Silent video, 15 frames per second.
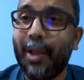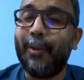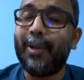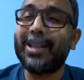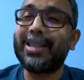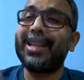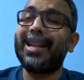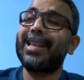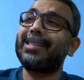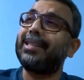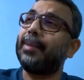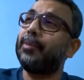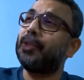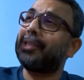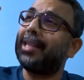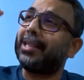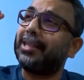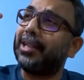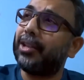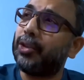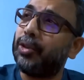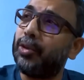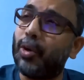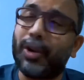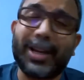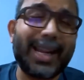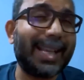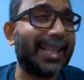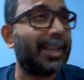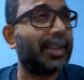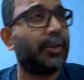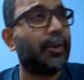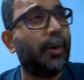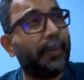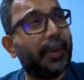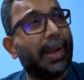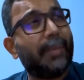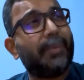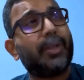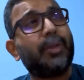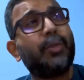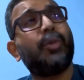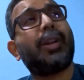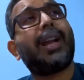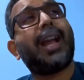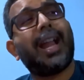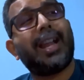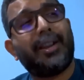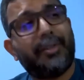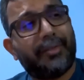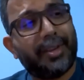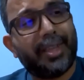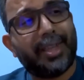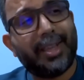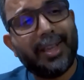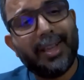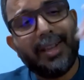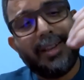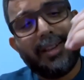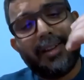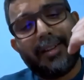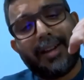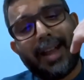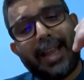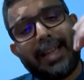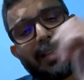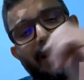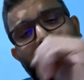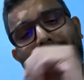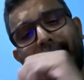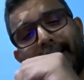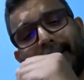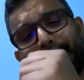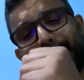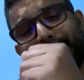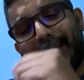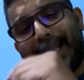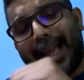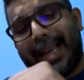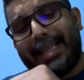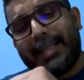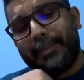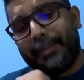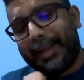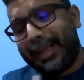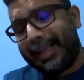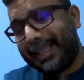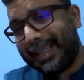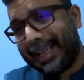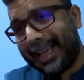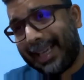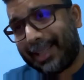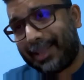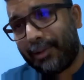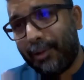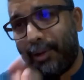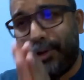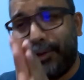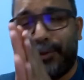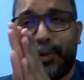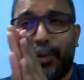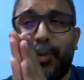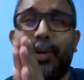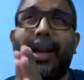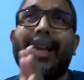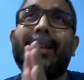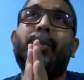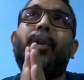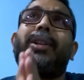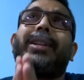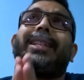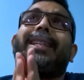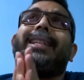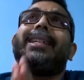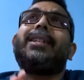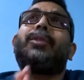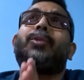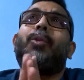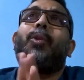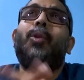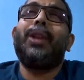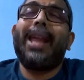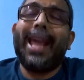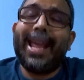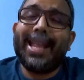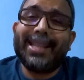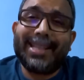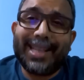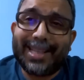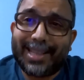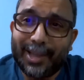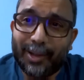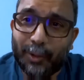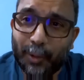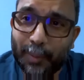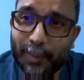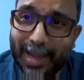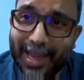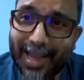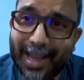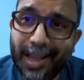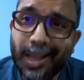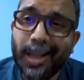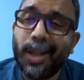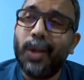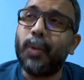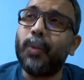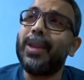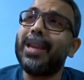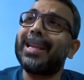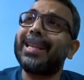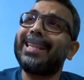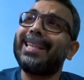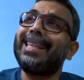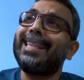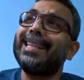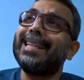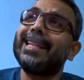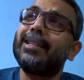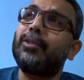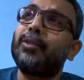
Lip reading: When's the last time you started a new organization? Open up a new country, all right? And ultimately, guys, all of you are not here to hold hands and sing kumbaya. We are here